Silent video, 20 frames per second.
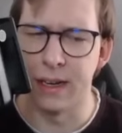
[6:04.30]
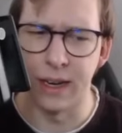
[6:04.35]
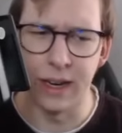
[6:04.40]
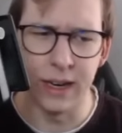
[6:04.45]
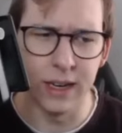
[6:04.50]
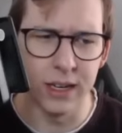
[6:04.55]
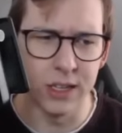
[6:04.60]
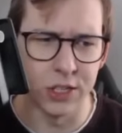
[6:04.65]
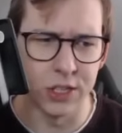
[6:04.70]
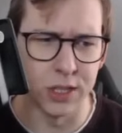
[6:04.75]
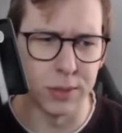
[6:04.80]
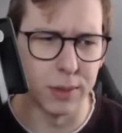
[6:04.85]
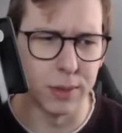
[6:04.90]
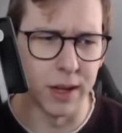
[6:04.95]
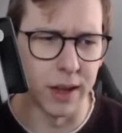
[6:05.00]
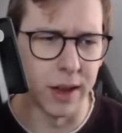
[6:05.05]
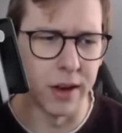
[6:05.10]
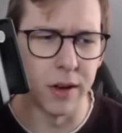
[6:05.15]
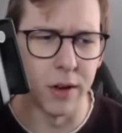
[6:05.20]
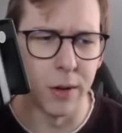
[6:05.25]
English as
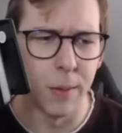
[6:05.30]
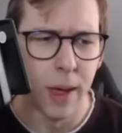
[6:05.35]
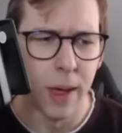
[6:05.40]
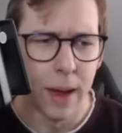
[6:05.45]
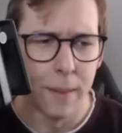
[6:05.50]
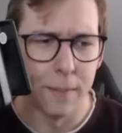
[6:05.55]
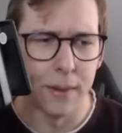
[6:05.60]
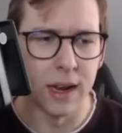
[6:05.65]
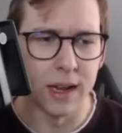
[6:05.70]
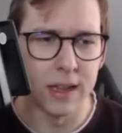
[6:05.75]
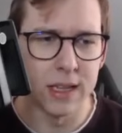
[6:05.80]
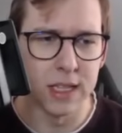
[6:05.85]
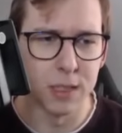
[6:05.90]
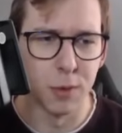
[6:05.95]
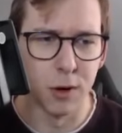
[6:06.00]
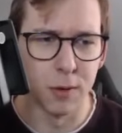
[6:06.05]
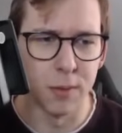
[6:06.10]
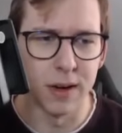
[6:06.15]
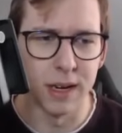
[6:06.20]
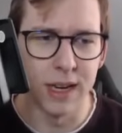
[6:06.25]
well? I don't know. But like this
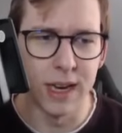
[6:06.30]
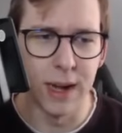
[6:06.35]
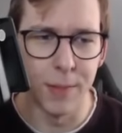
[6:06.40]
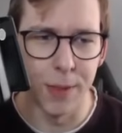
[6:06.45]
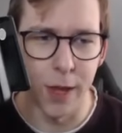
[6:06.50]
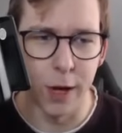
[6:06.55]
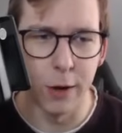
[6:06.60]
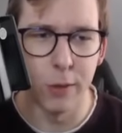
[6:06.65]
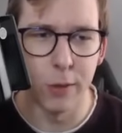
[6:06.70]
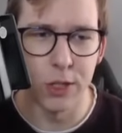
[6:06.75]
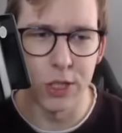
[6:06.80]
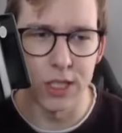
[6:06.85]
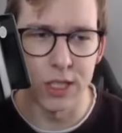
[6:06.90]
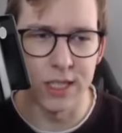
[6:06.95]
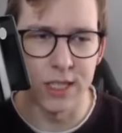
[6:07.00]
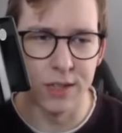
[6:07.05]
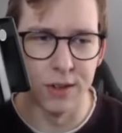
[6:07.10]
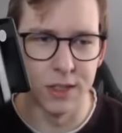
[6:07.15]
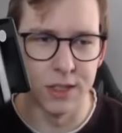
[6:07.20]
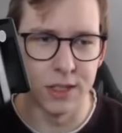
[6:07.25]
Pokemon here, which
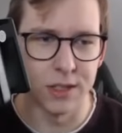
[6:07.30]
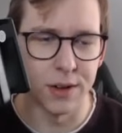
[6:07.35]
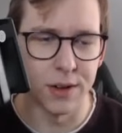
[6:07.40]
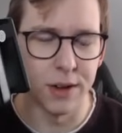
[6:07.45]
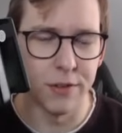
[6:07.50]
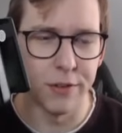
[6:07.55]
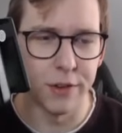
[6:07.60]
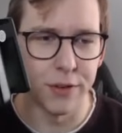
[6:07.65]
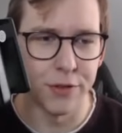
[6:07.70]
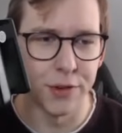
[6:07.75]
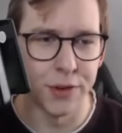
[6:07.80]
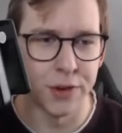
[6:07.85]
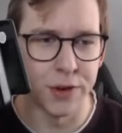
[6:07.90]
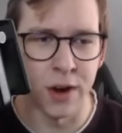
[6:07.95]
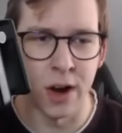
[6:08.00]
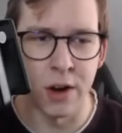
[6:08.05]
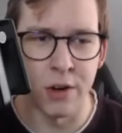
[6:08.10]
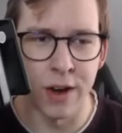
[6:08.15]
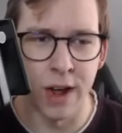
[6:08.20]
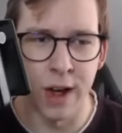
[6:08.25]
is going to evolve into
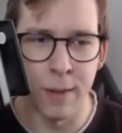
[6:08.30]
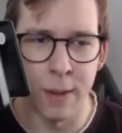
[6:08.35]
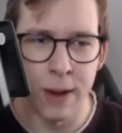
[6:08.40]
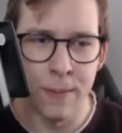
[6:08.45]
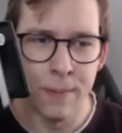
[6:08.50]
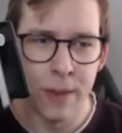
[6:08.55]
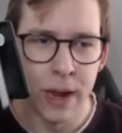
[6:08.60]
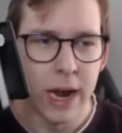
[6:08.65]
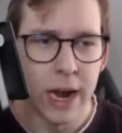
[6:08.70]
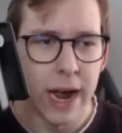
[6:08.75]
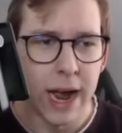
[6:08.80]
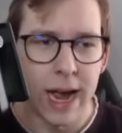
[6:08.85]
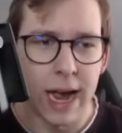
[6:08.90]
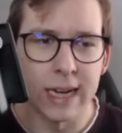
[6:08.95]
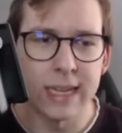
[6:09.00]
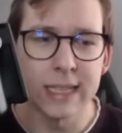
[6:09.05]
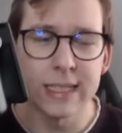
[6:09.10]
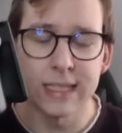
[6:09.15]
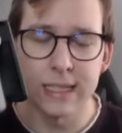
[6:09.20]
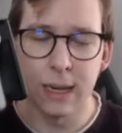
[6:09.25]
Hariyama,
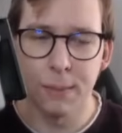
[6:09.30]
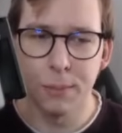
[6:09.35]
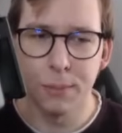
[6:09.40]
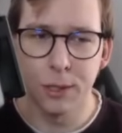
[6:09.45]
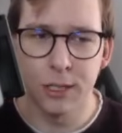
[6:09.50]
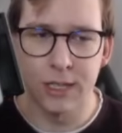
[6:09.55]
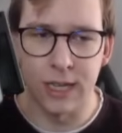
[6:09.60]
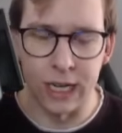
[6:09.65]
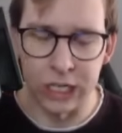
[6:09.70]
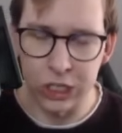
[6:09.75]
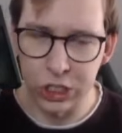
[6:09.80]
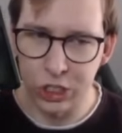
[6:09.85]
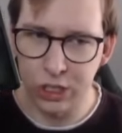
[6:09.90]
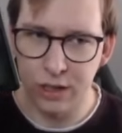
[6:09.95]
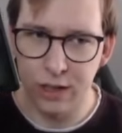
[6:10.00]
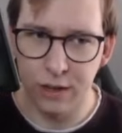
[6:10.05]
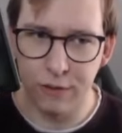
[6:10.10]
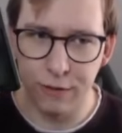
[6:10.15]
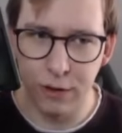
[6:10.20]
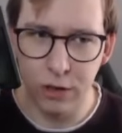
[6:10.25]
has some potential
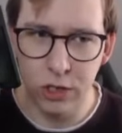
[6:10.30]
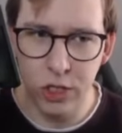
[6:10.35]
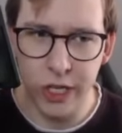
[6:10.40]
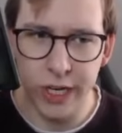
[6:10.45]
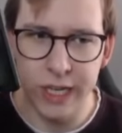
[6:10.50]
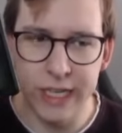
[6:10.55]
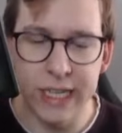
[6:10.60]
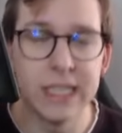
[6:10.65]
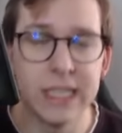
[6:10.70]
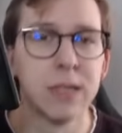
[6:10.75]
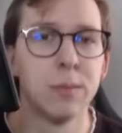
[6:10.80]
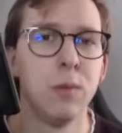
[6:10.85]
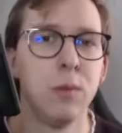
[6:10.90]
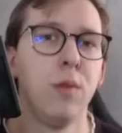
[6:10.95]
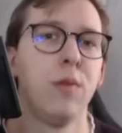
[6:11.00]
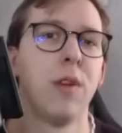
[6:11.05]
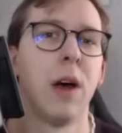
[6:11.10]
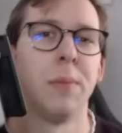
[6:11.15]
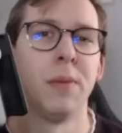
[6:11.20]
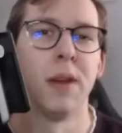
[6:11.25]
in the future, needs a
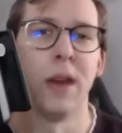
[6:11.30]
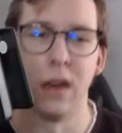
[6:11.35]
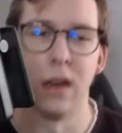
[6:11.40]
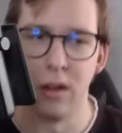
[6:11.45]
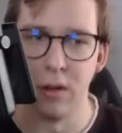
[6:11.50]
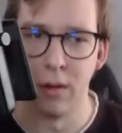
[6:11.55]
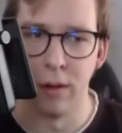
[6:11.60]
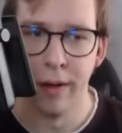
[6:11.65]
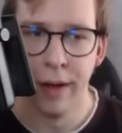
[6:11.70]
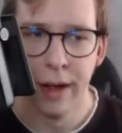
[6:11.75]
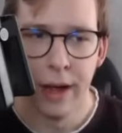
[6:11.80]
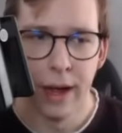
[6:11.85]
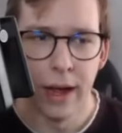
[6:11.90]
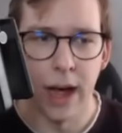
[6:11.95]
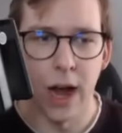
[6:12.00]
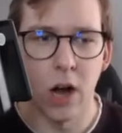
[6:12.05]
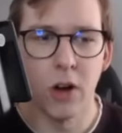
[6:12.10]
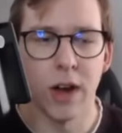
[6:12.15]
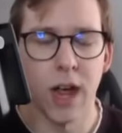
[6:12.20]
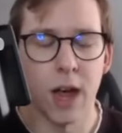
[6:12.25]
move update though.
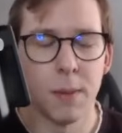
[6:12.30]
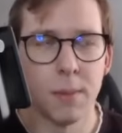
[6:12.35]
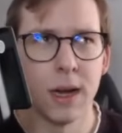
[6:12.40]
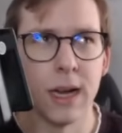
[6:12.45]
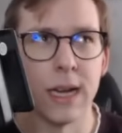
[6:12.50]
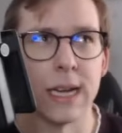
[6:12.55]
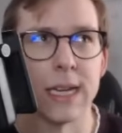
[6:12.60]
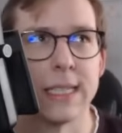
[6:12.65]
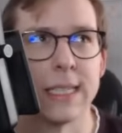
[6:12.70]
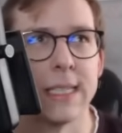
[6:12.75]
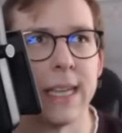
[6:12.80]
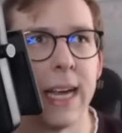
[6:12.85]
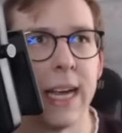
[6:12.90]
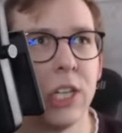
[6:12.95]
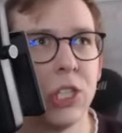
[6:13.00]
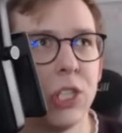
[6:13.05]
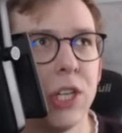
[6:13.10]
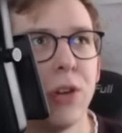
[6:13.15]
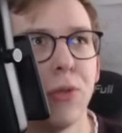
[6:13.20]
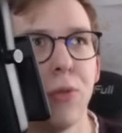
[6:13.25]
Hariyama has
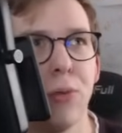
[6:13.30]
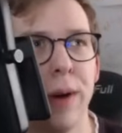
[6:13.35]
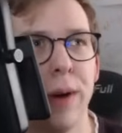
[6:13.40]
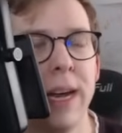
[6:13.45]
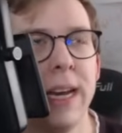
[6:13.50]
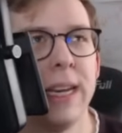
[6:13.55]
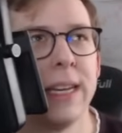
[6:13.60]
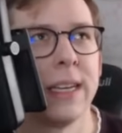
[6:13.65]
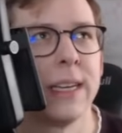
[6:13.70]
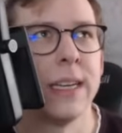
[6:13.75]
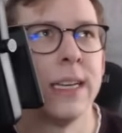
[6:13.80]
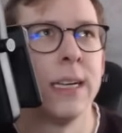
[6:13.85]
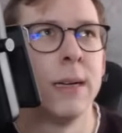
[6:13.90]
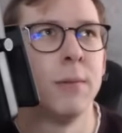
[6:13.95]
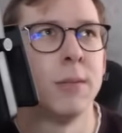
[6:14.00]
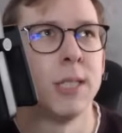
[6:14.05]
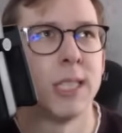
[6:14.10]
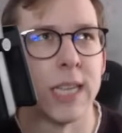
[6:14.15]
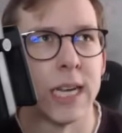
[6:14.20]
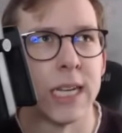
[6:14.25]
actually great
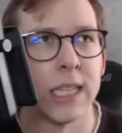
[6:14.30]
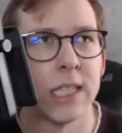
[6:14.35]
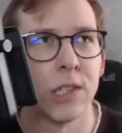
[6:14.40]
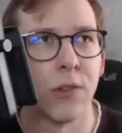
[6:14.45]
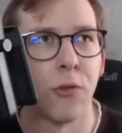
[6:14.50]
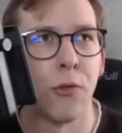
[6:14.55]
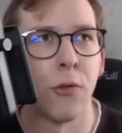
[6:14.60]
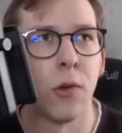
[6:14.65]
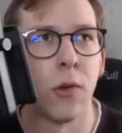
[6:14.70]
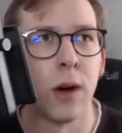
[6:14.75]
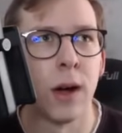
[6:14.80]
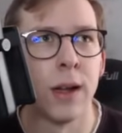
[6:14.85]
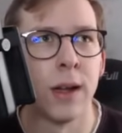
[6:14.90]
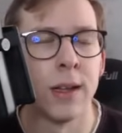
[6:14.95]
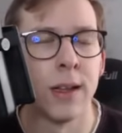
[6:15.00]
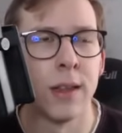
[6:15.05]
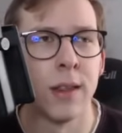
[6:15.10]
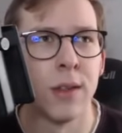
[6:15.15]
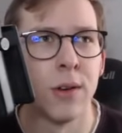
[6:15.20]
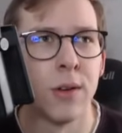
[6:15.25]
stats
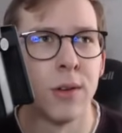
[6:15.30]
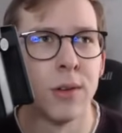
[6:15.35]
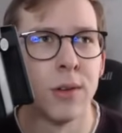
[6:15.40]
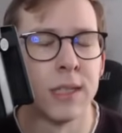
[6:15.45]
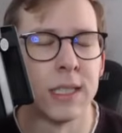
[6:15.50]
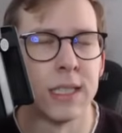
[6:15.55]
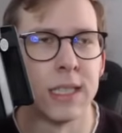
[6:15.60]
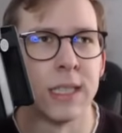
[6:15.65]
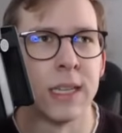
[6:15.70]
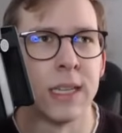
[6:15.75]
for those